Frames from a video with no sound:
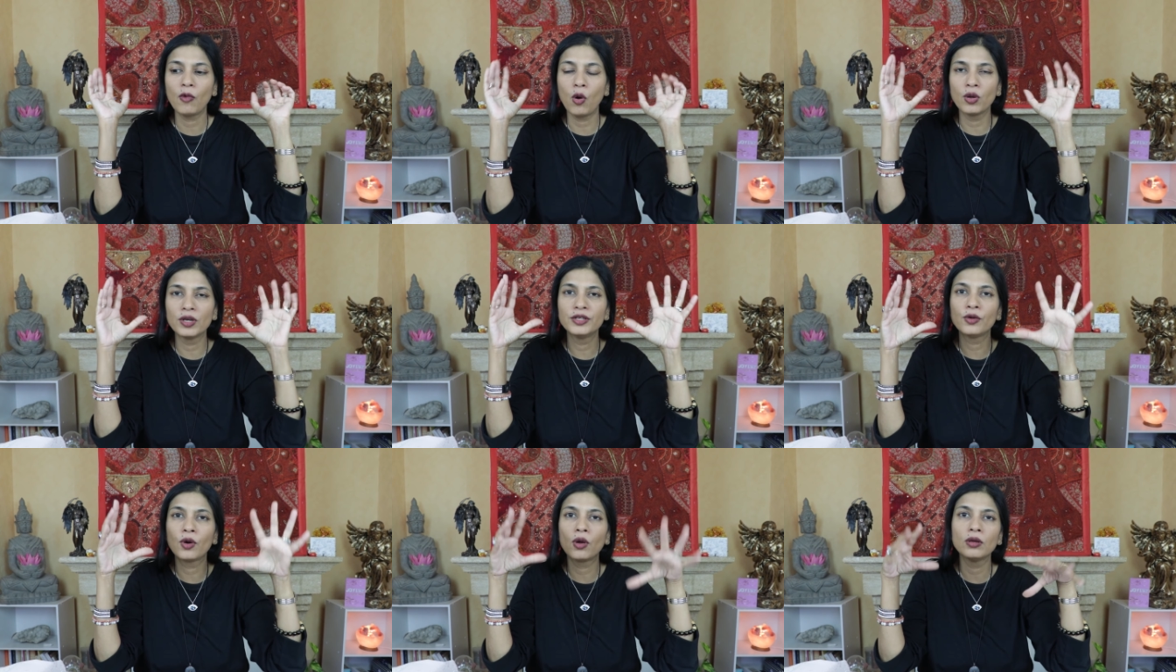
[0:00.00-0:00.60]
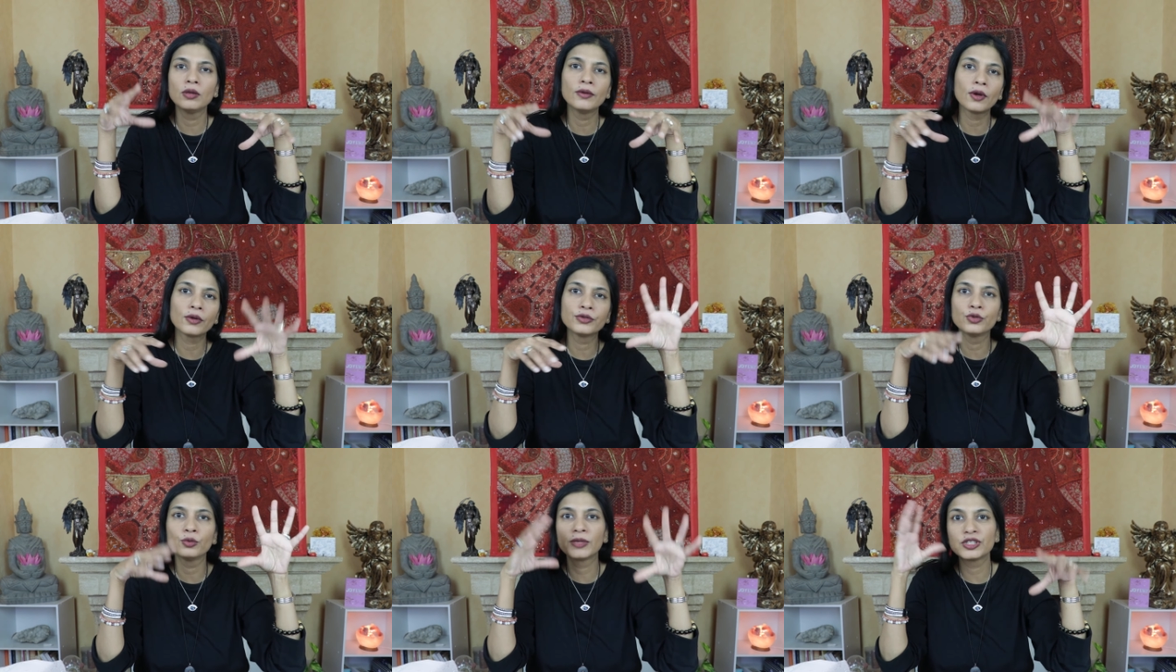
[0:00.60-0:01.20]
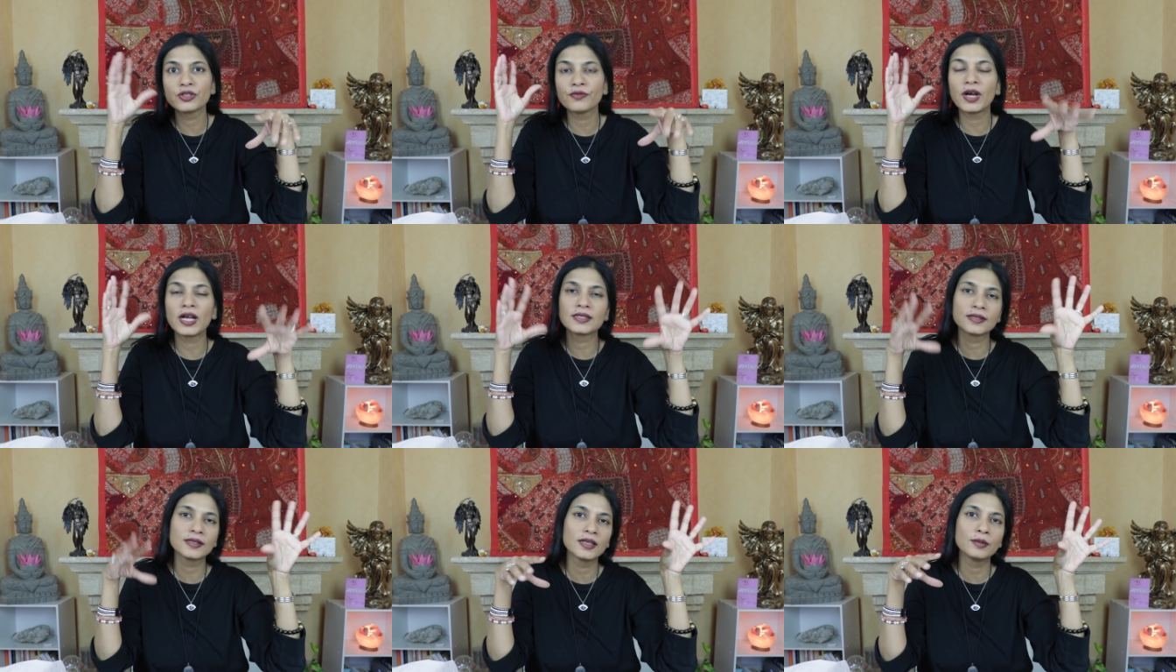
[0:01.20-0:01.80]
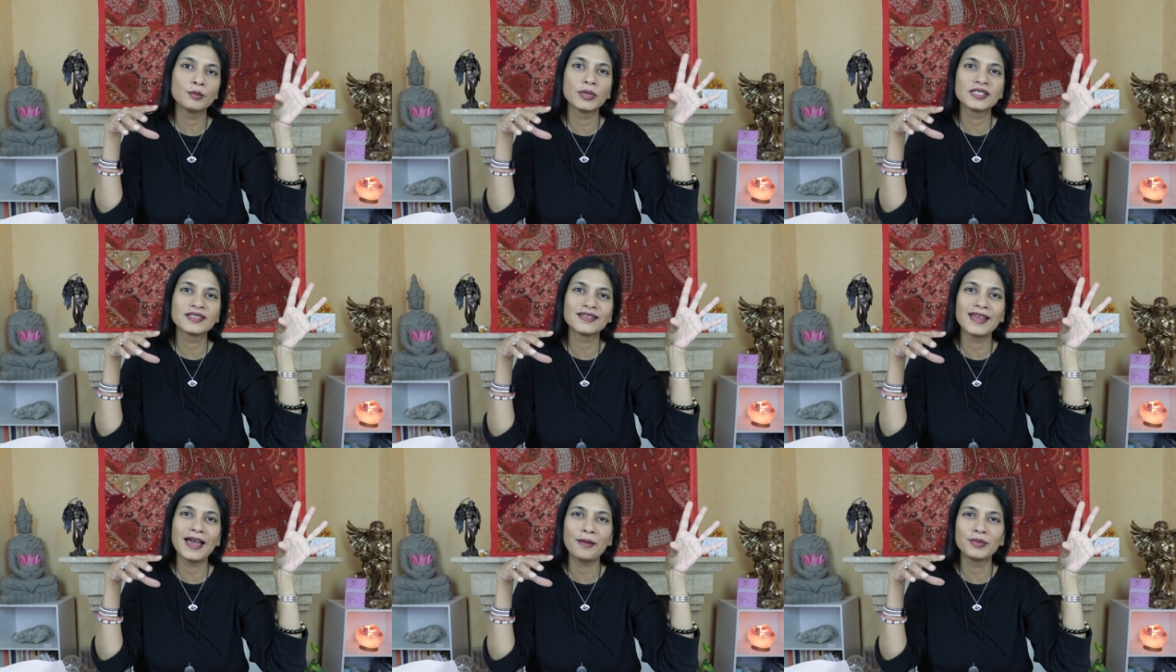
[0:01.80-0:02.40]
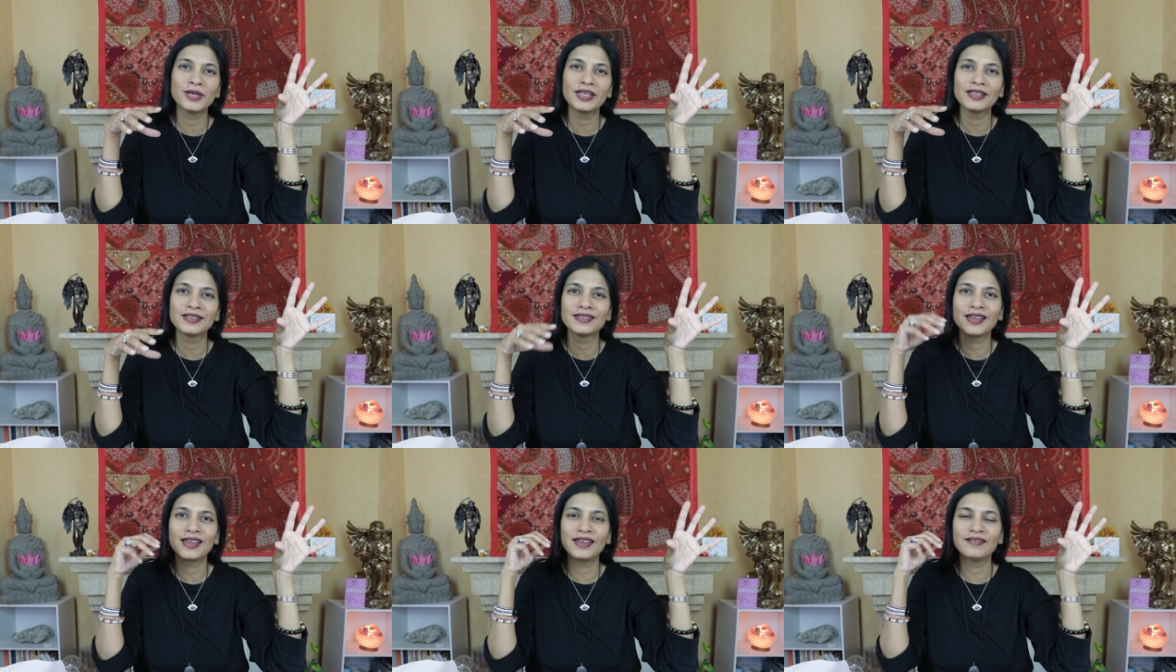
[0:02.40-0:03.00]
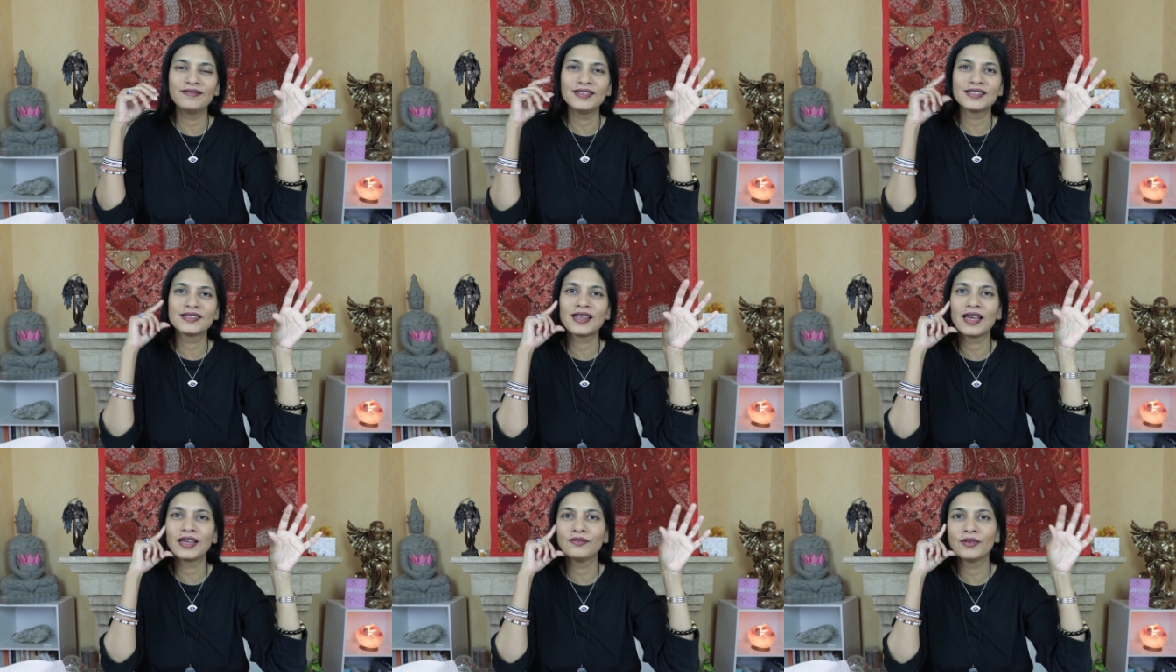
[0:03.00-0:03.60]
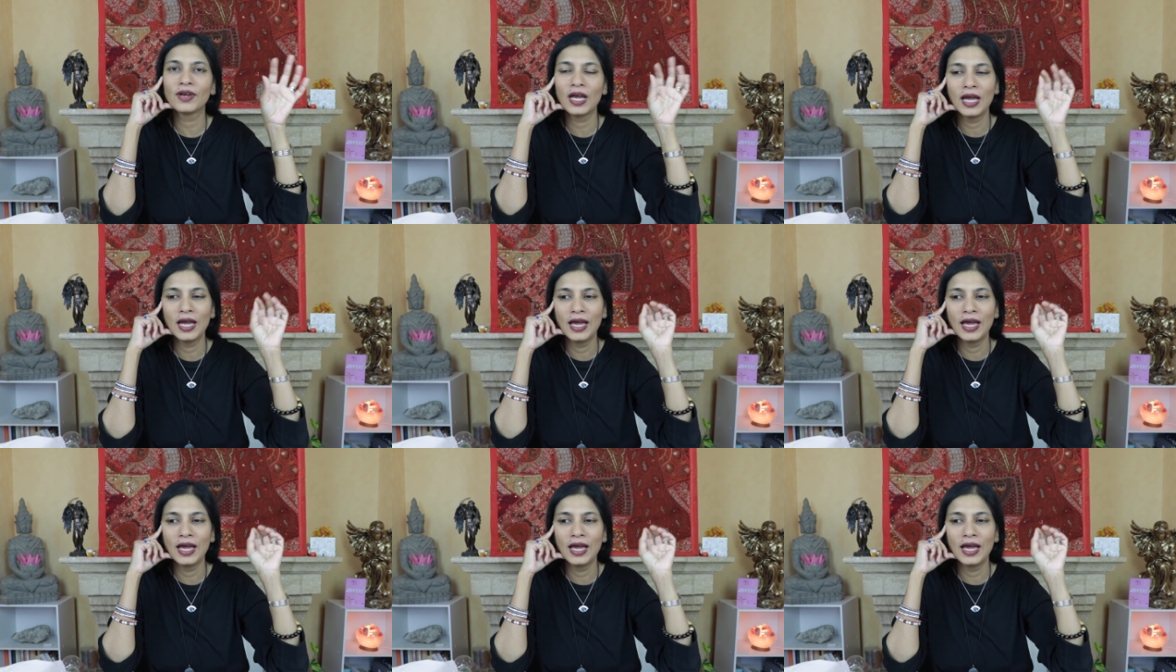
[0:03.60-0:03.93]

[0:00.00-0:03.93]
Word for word: all in all, not too much of hustle and bustle happening in the Aries life,